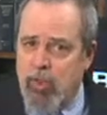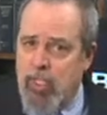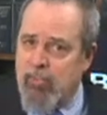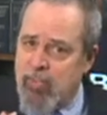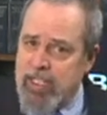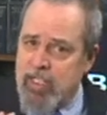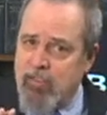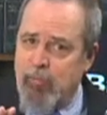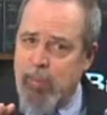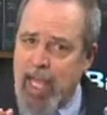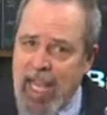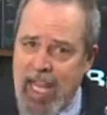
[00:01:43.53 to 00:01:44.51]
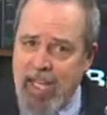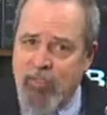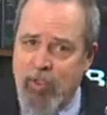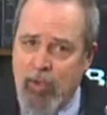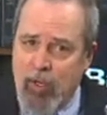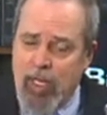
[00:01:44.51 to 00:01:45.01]
The offensive
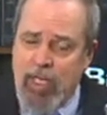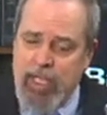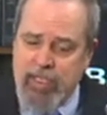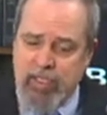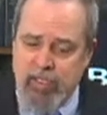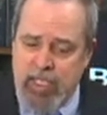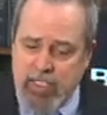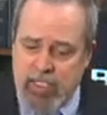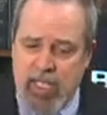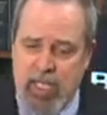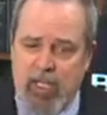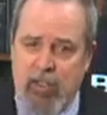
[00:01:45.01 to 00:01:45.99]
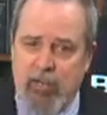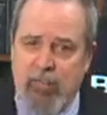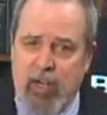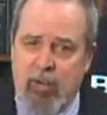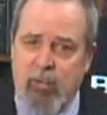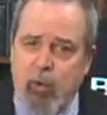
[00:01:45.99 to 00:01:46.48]
behavior is indicative
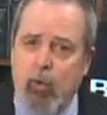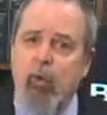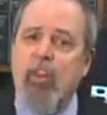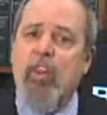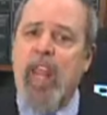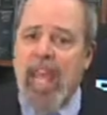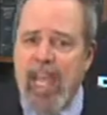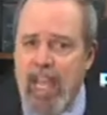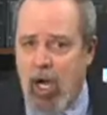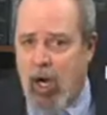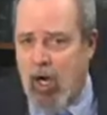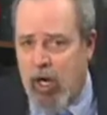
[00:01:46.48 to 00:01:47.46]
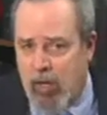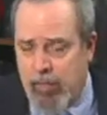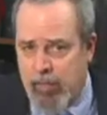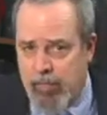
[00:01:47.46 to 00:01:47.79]
of who they are.